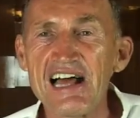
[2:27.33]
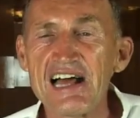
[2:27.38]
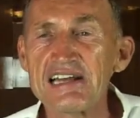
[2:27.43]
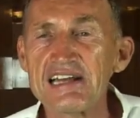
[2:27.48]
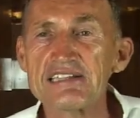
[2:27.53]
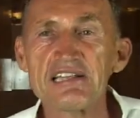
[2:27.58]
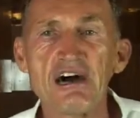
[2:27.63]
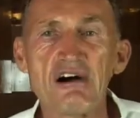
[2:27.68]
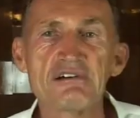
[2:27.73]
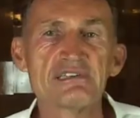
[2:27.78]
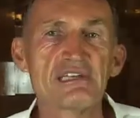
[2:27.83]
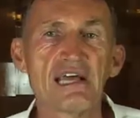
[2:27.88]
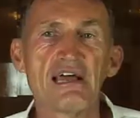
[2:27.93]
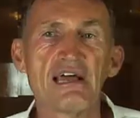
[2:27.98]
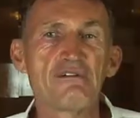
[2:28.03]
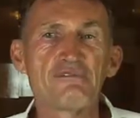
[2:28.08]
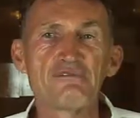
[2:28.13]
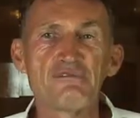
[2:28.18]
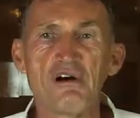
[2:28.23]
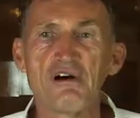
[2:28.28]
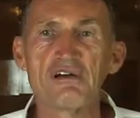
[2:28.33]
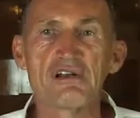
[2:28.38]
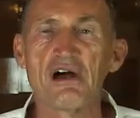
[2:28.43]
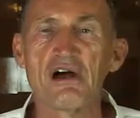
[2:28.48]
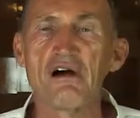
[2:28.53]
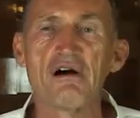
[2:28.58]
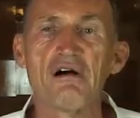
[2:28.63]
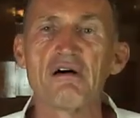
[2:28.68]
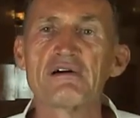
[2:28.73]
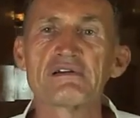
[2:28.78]
Now they have found
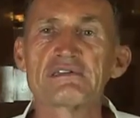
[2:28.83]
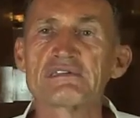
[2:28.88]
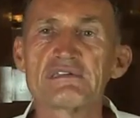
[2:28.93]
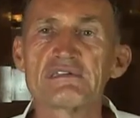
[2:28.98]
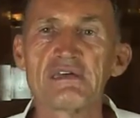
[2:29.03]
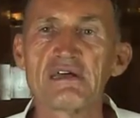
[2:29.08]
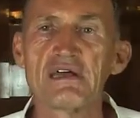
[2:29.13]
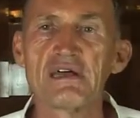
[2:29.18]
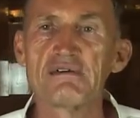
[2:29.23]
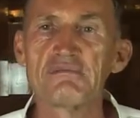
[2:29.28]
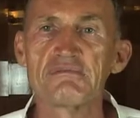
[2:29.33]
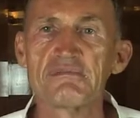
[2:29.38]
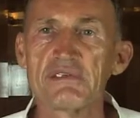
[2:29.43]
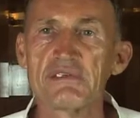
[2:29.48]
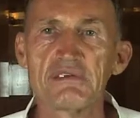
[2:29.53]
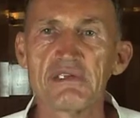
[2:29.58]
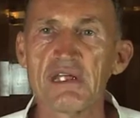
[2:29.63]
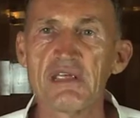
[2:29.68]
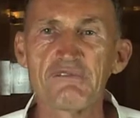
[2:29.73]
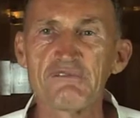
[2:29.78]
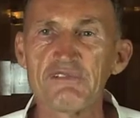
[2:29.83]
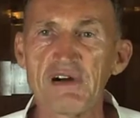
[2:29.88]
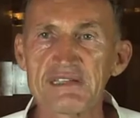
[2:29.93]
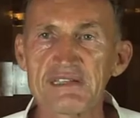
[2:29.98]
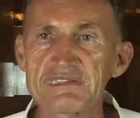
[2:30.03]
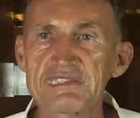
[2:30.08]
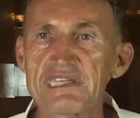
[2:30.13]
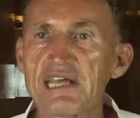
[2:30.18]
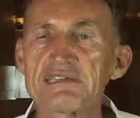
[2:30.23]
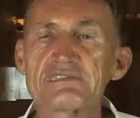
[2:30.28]
out if one
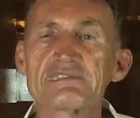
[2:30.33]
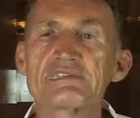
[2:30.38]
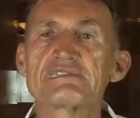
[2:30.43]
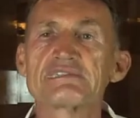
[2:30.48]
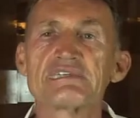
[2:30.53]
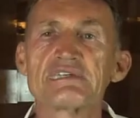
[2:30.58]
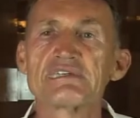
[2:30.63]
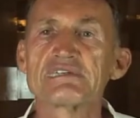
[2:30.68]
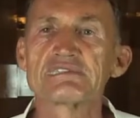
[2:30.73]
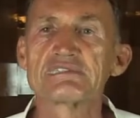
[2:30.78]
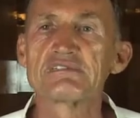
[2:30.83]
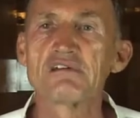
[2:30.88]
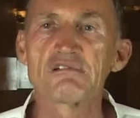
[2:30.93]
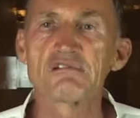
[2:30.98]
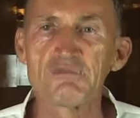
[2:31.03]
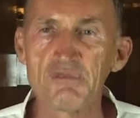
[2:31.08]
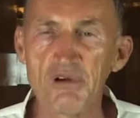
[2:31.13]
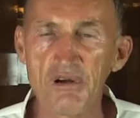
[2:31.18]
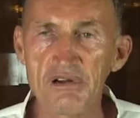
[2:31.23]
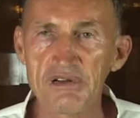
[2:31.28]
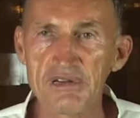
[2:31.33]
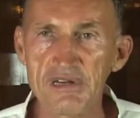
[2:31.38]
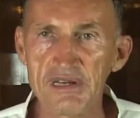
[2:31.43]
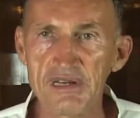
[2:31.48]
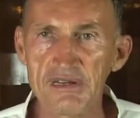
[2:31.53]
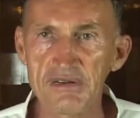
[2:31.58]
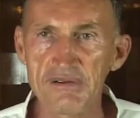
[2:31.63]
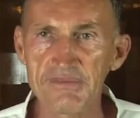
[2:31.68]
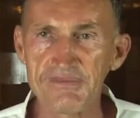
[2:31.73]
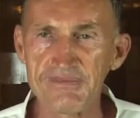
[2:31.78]
sensor is not
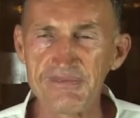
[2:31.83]
working,